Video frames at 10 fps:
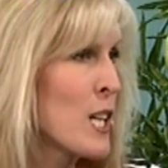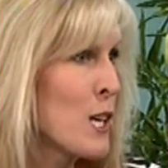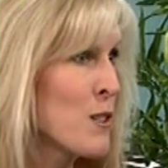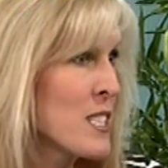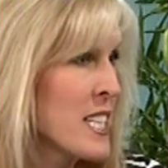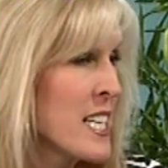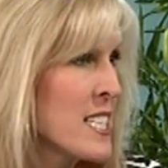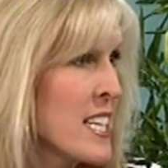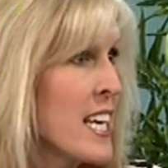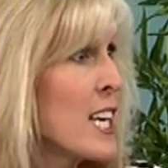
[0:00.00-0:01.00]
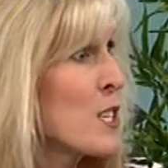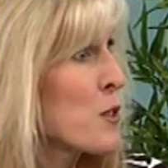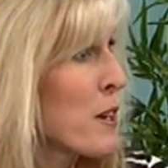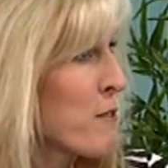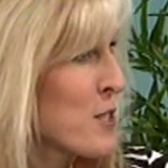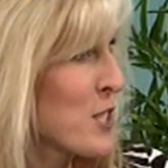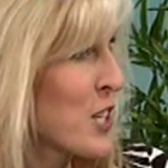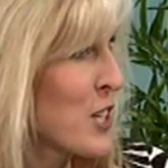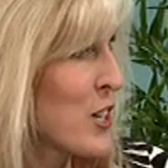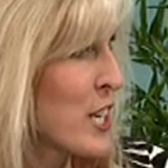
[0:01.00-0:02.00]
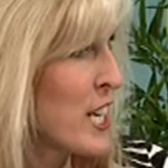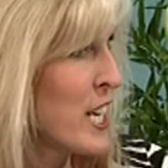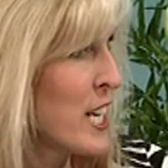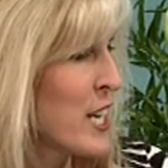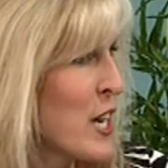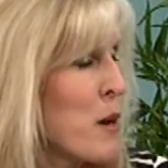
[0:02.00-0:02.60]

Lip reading: closeness is great for security,